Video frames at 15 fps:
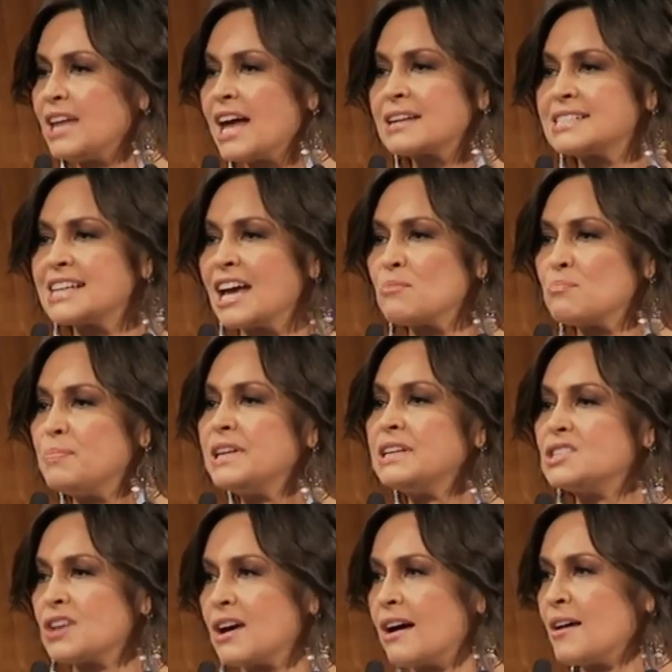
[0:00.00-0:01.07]
lucked out
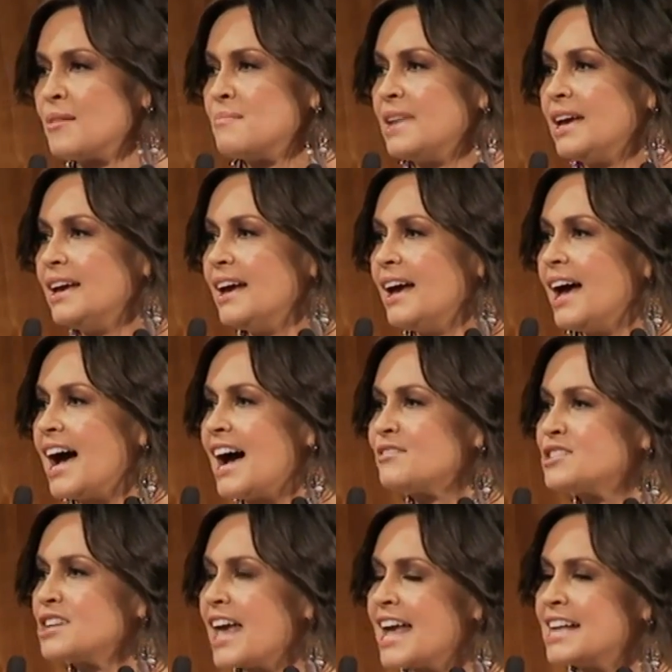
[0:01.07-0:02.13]
big time
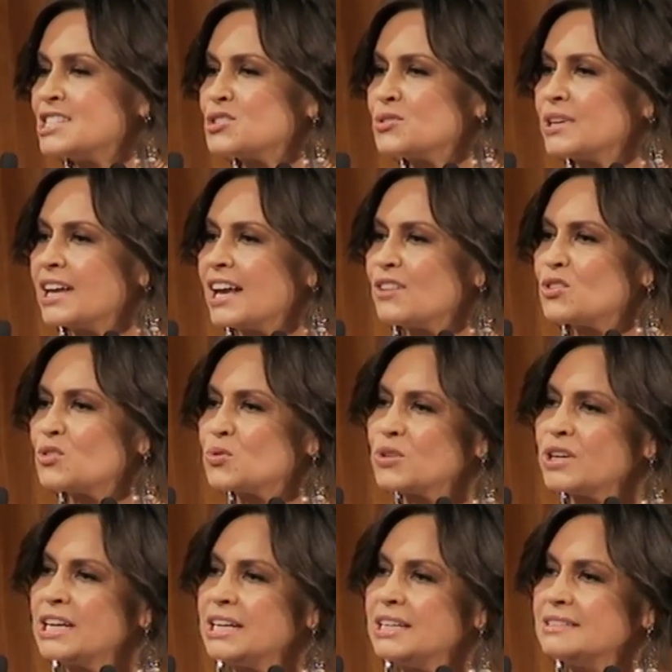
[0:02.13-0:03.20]
after answering a
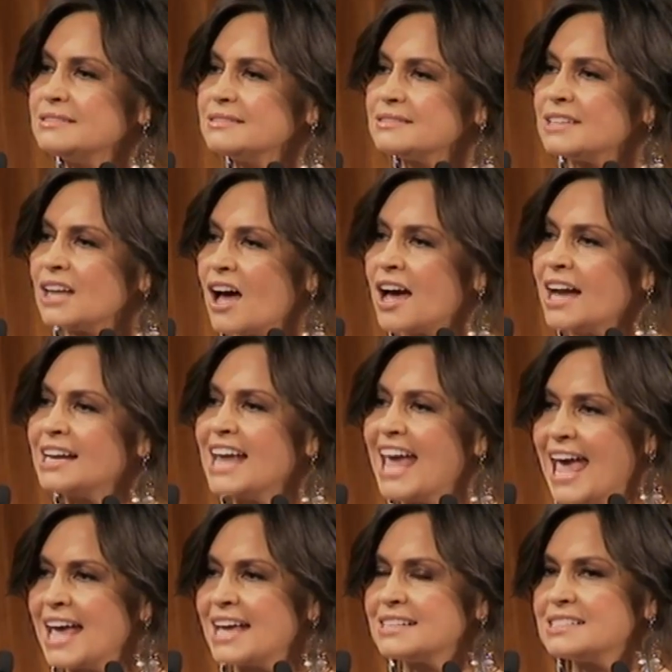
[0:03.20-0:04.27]
3-line
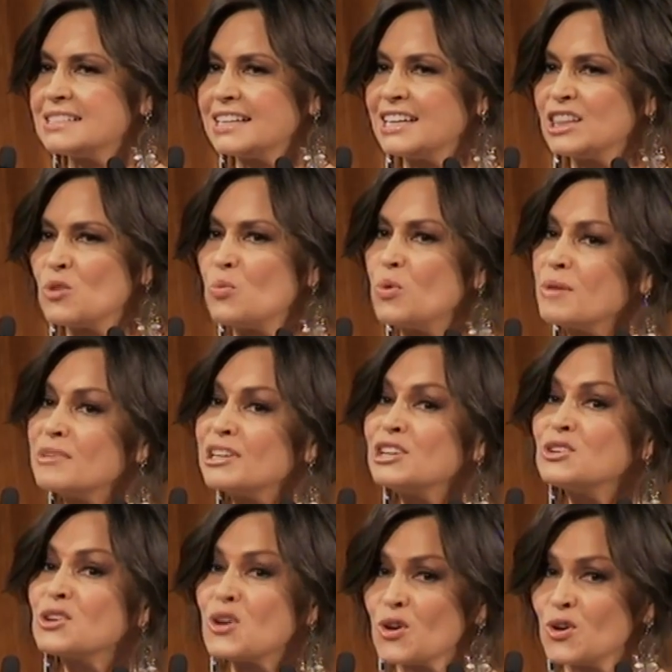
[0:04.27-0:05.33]
ad in the Women
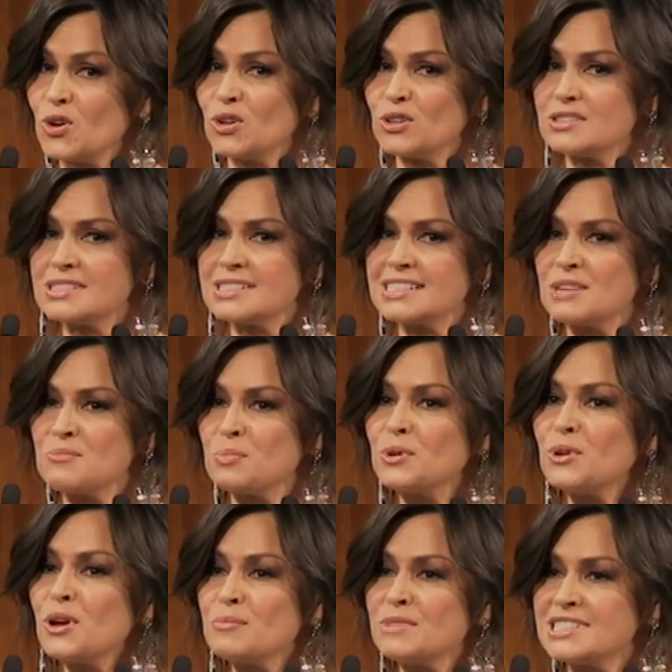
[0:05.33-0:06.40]
and Girls
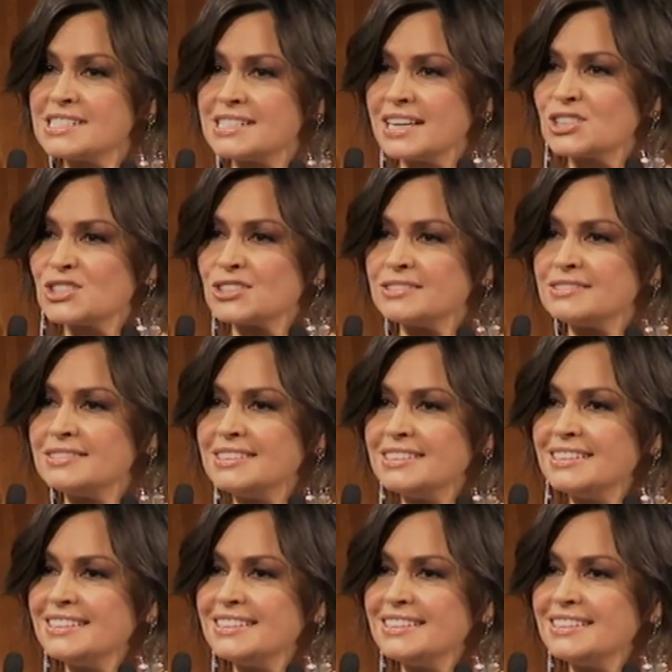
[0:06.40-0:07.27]
employment section